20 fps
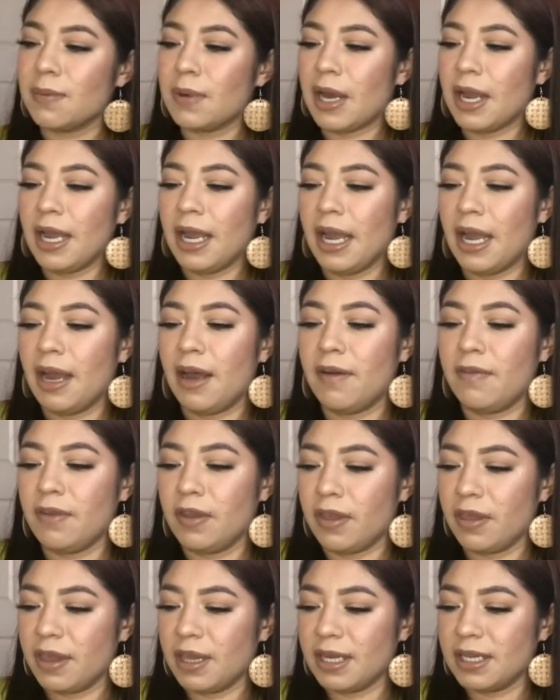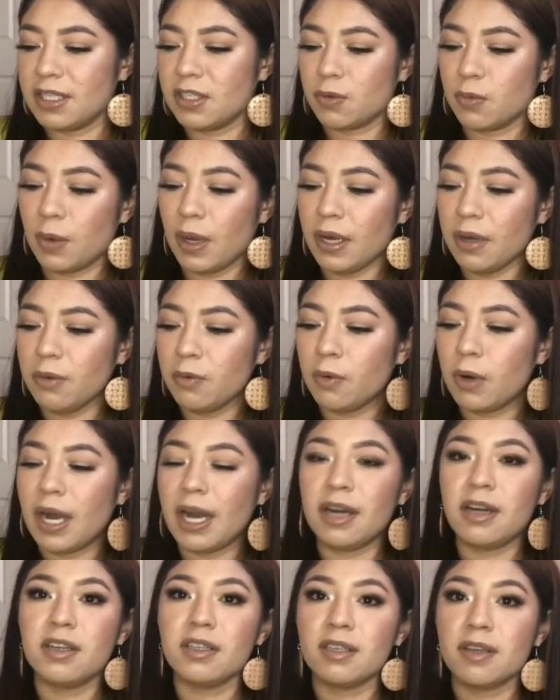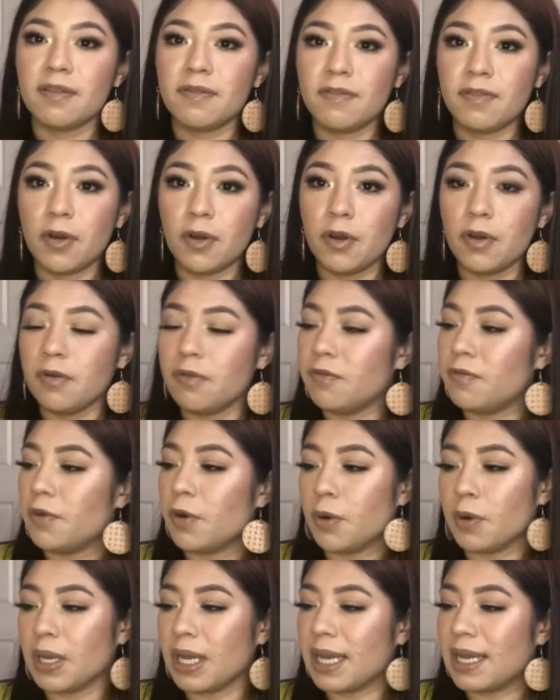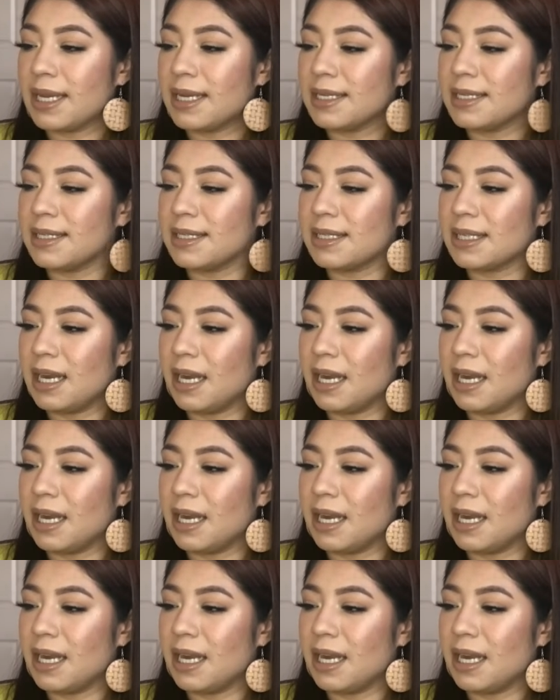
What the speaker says: I have this Wet n Wild Photo Focus